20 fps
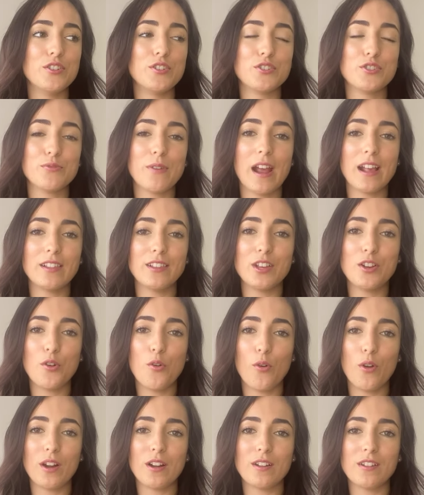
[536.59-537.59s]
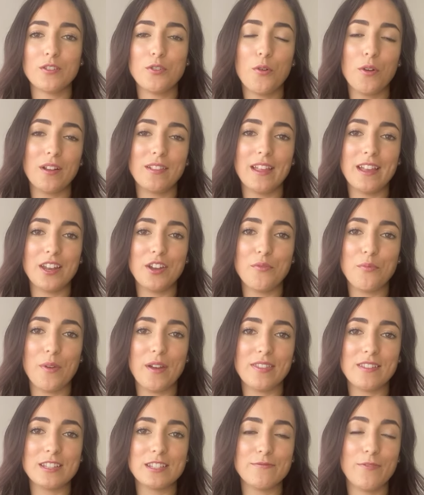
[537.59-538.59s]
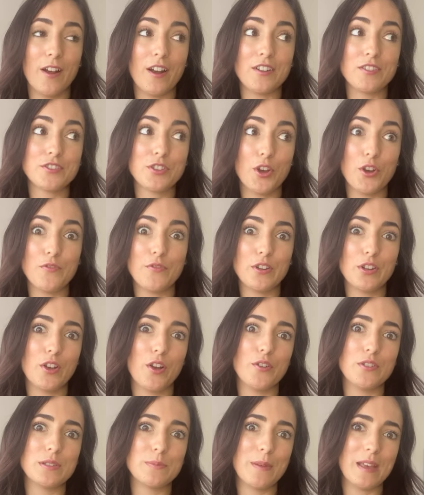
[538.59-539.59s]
directly correlated with, as far as COVID goes,